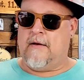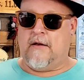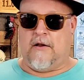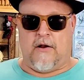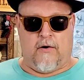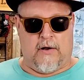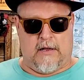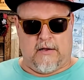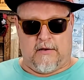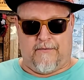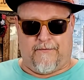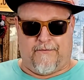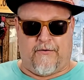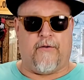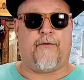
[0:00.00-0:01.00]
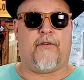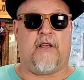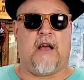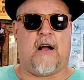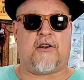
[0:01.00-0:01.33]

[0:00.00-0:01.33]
you know, for the